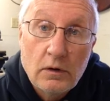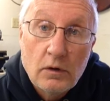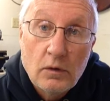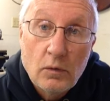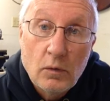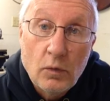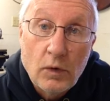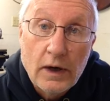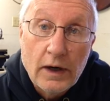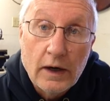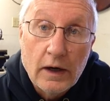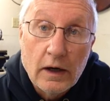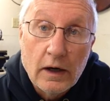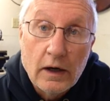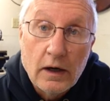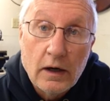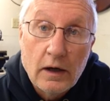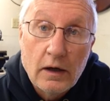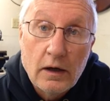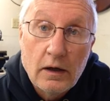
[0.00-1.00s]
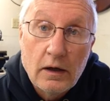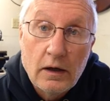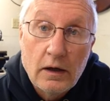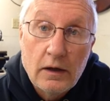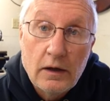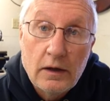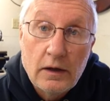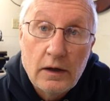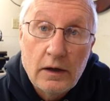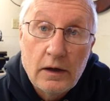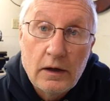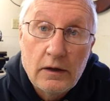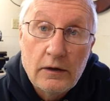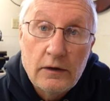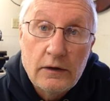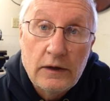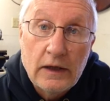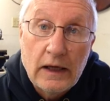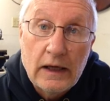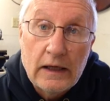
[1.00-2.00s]
where
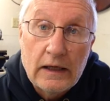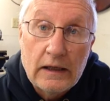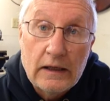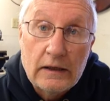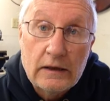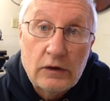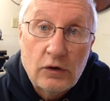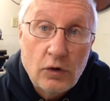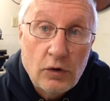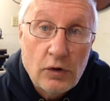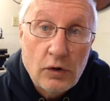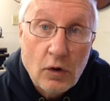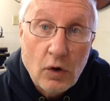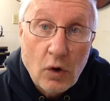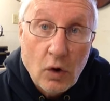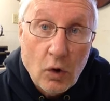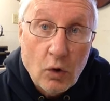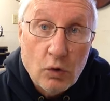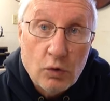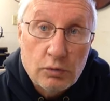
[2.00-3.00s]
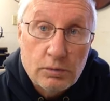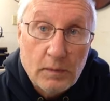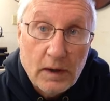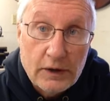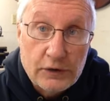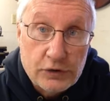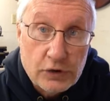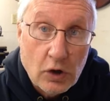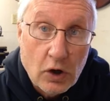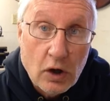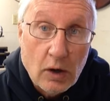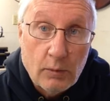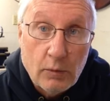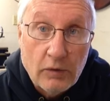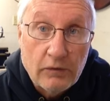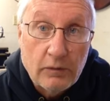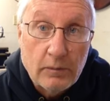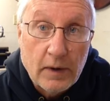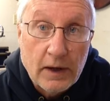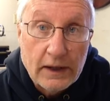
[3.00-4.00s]
they couldn't hold my job
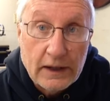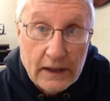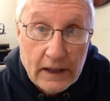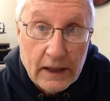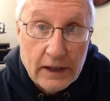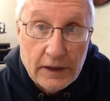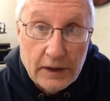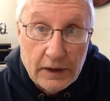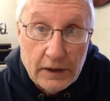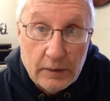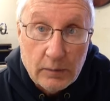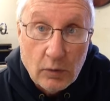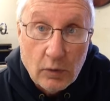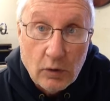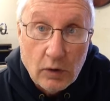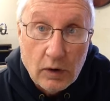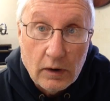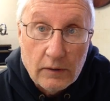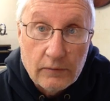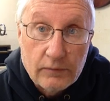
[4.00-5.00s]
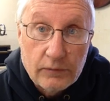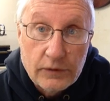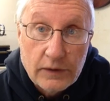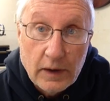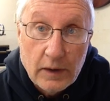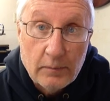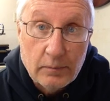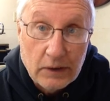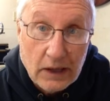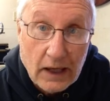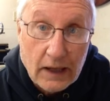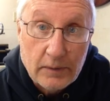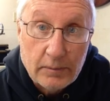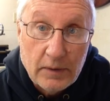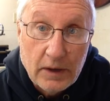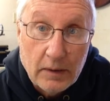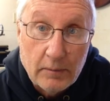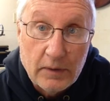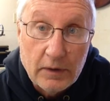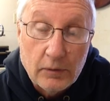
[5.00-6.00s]
over my head anymore and
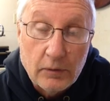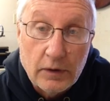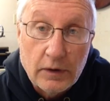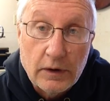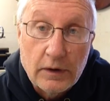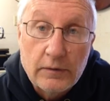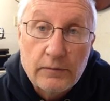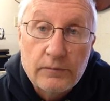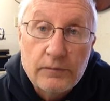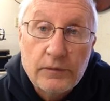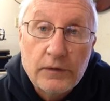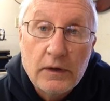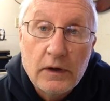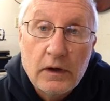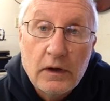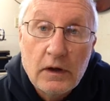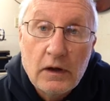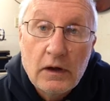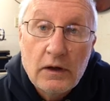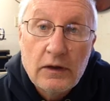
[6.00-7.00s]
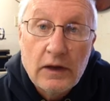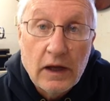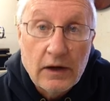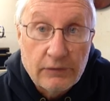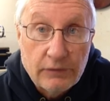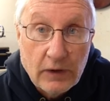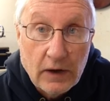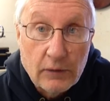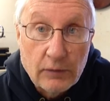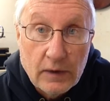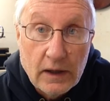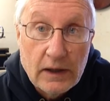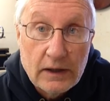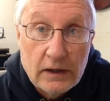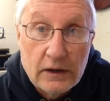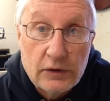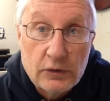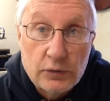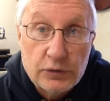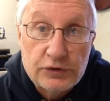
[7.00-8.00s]
blackmail me with it, that if I ran
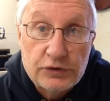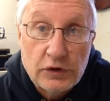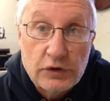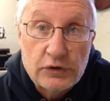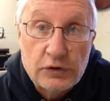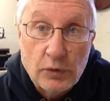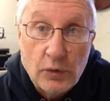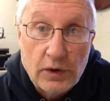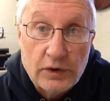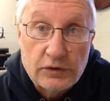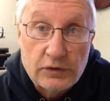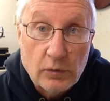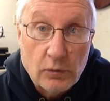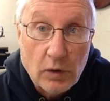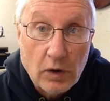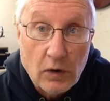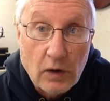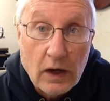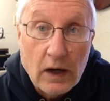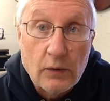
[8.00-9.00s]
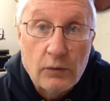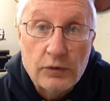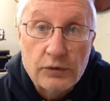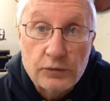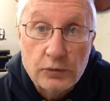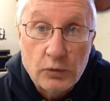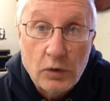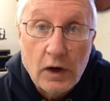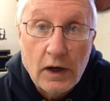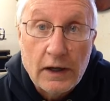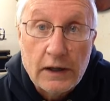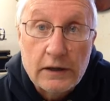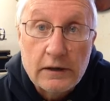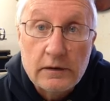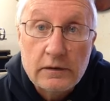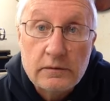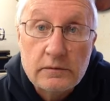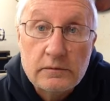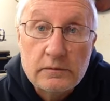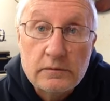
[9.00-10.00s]
into a situation where I was right,
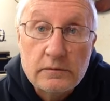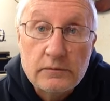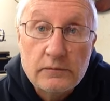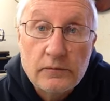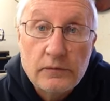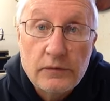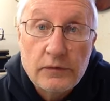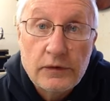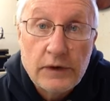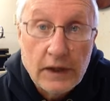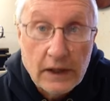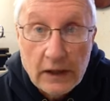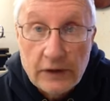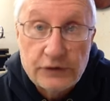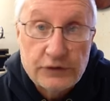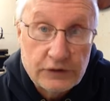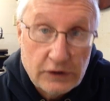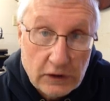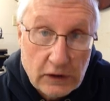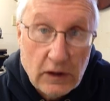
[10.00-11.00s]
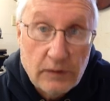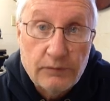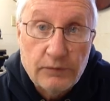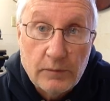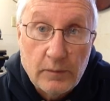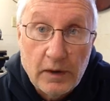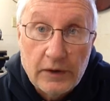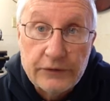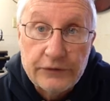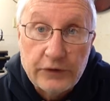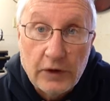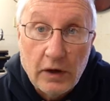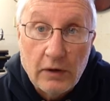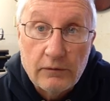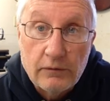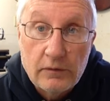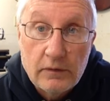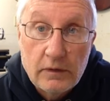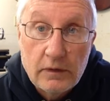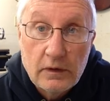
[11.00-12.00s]
that I'd stick up for myself,
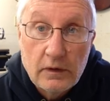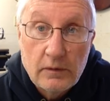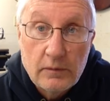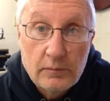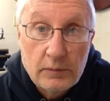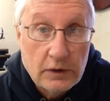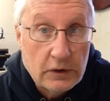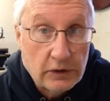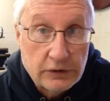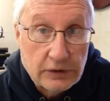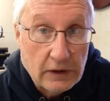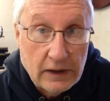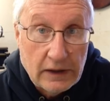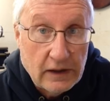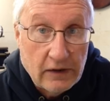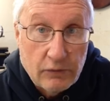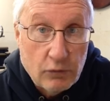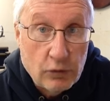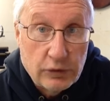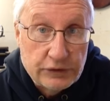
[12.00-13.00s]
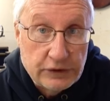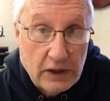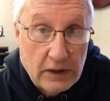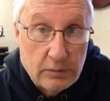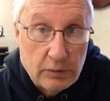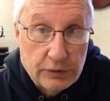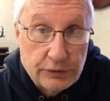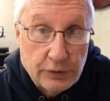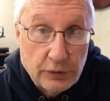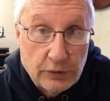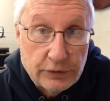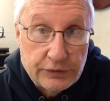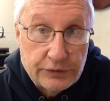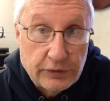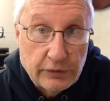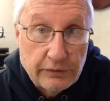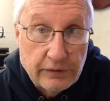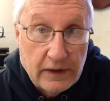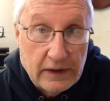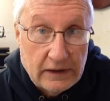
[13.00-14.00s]
because I never was able to at
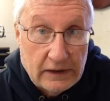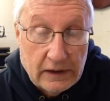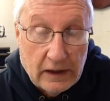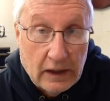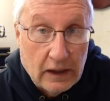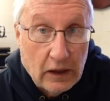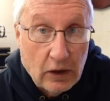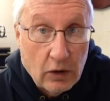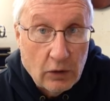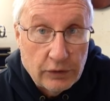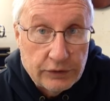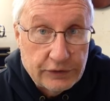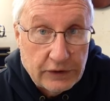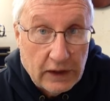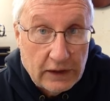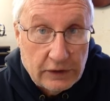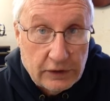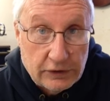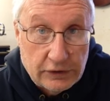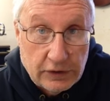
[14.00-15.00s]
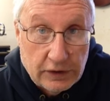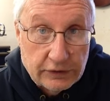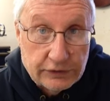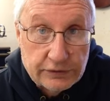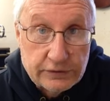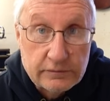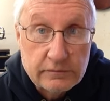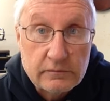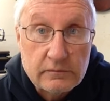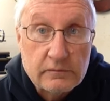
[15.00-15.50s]
Sylvania. I always had to just